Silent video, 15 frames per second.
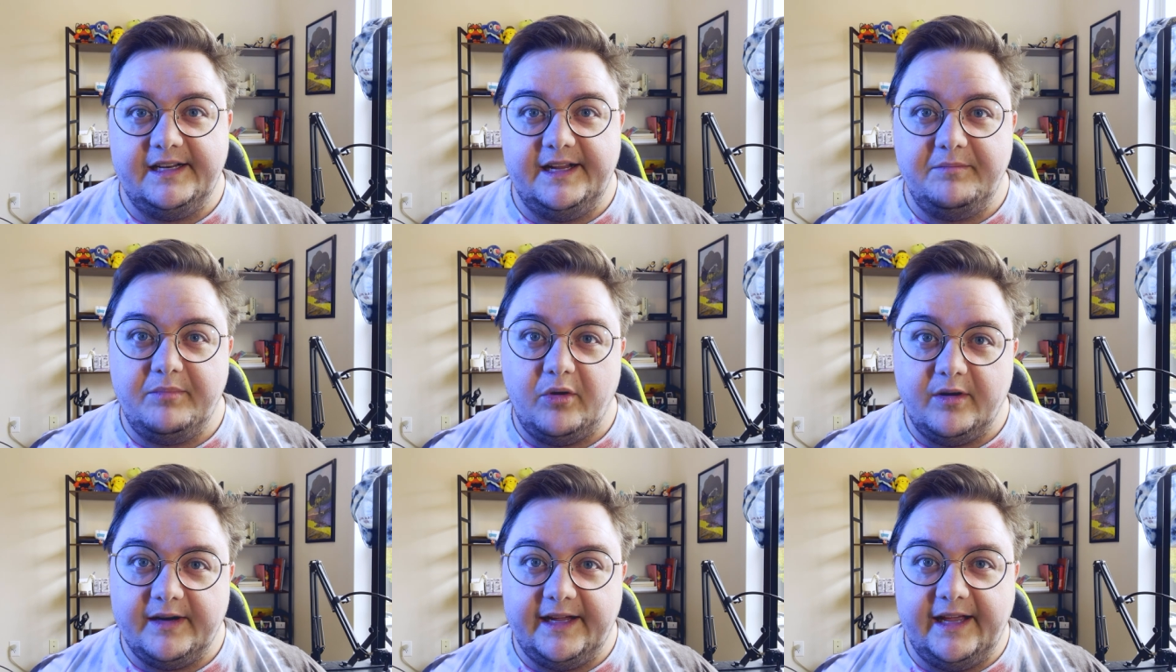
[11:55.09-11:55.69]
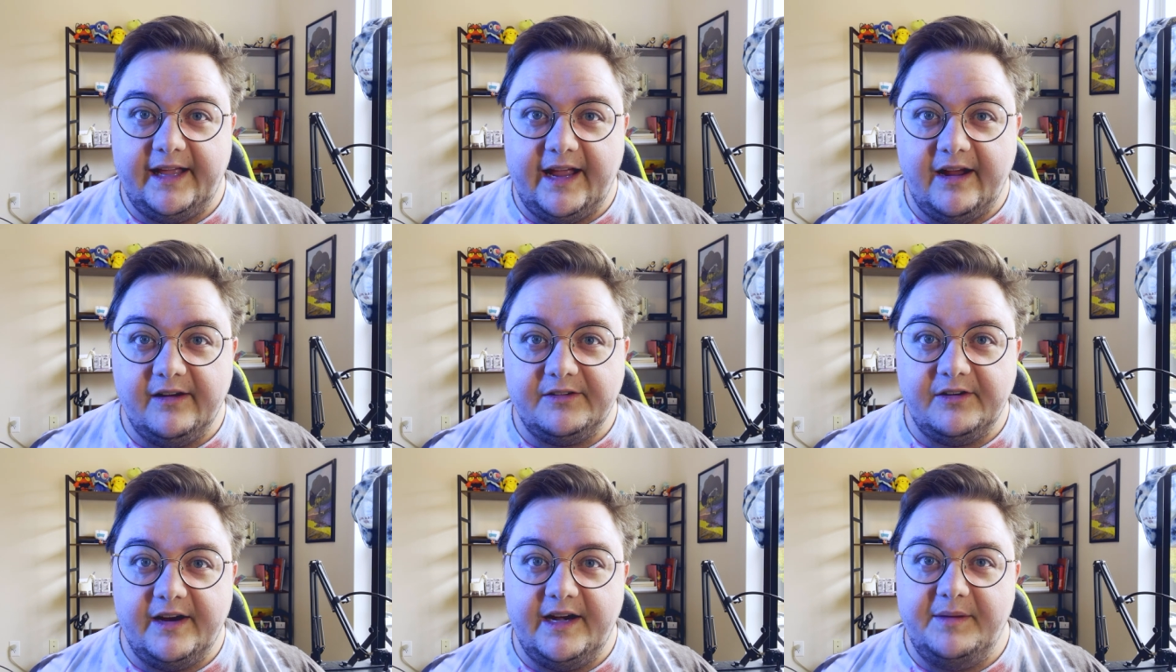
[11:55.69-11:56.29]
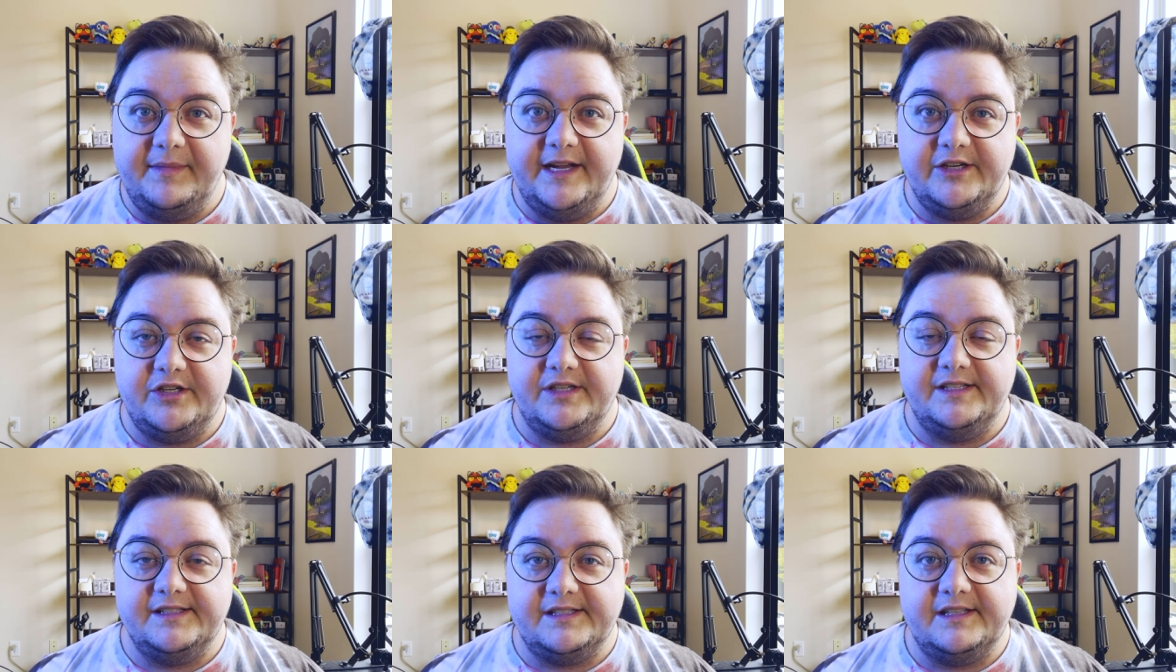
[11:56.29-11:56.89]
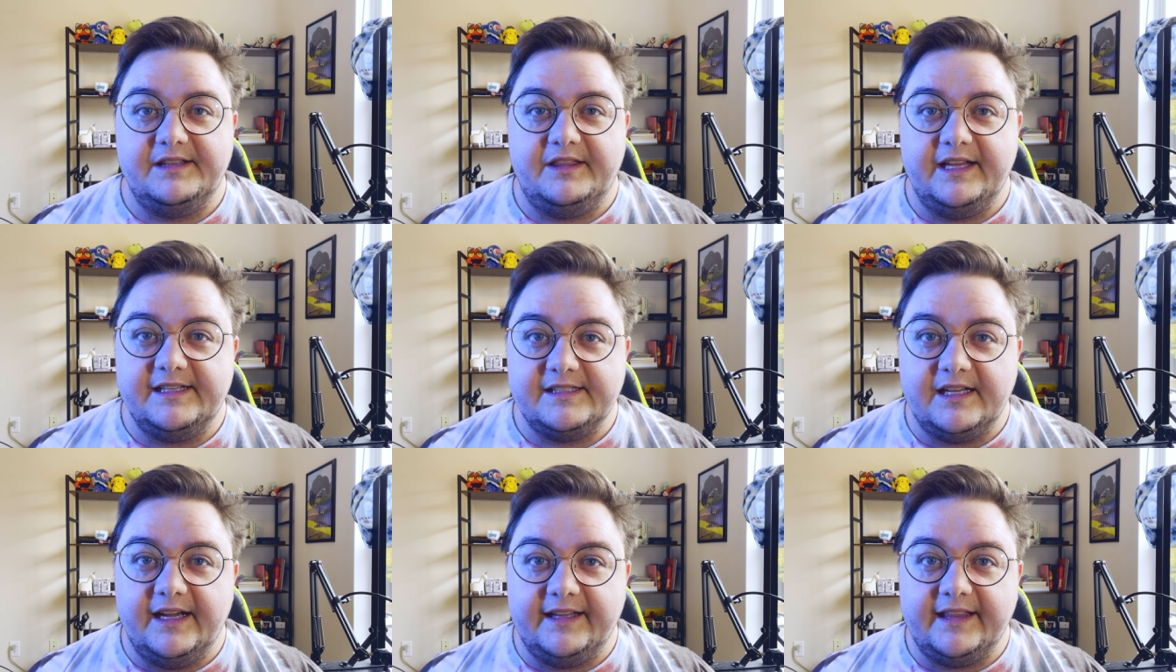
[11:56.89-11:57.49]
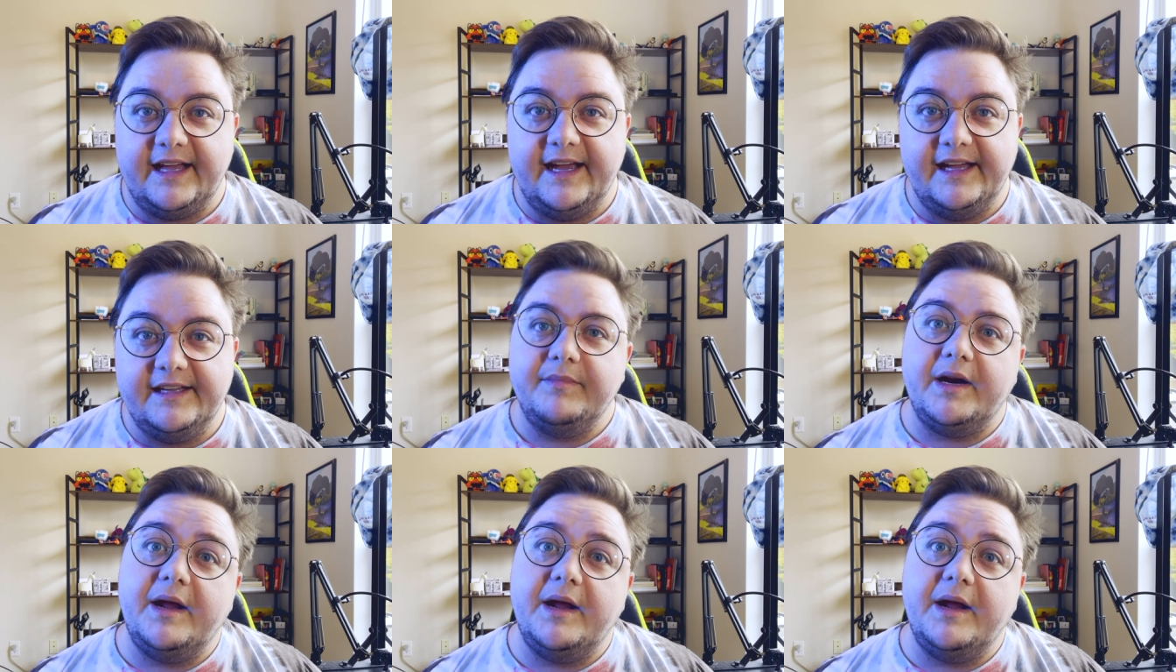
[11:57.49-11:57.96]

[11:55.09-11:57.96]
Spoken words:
and importing character animations and things like that.